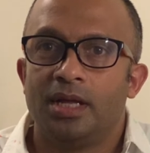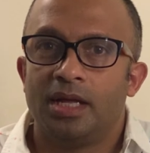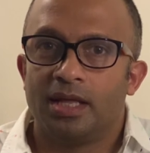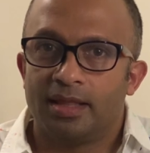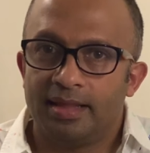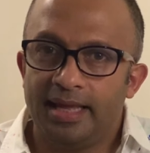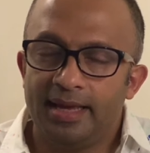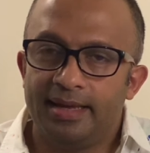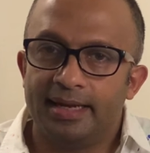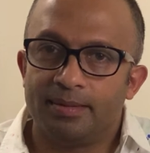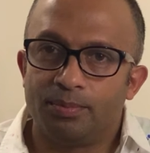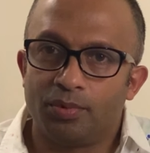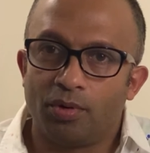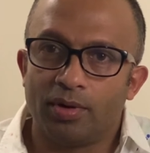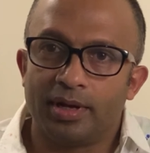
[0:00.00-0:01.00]
They get
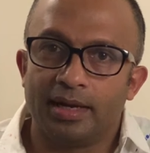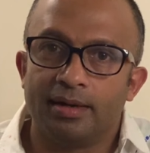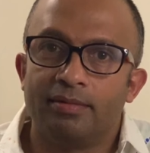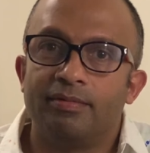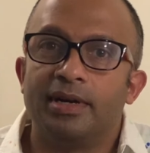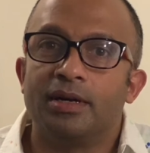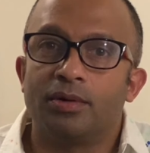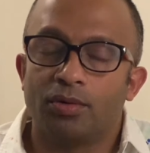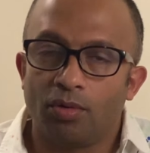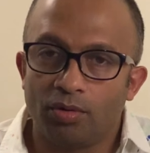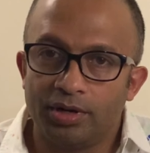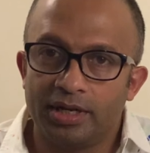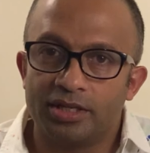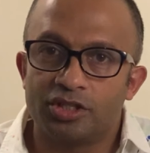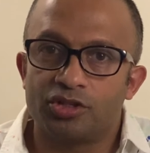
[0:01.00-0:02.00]
broken when
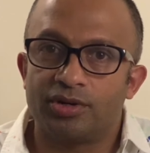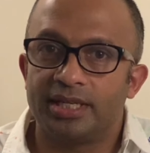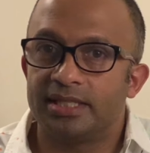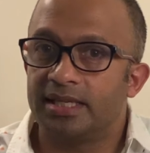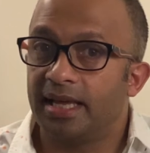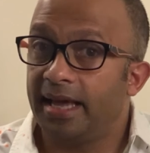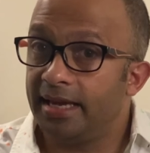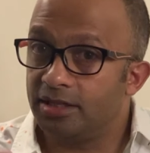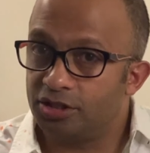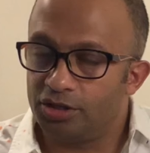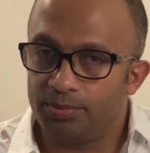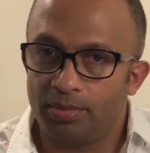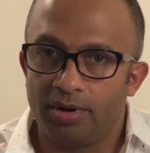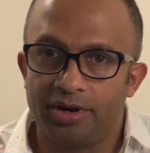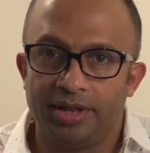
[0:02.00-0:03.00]
chronic stress hits your
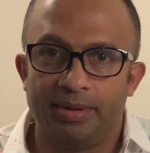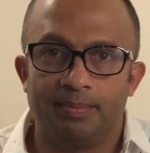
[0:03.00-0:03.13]
body.